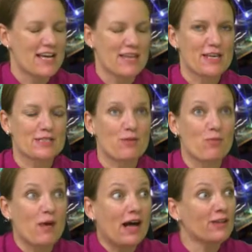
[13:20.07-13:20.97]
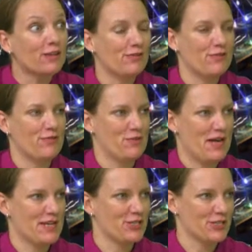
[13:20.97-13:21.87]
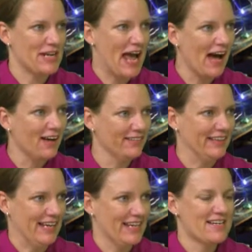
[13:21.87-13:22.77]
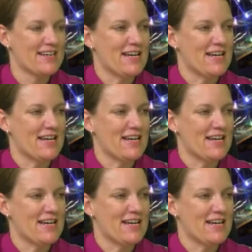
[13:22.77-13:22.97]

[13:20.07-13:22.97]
There's a wealth of information out there.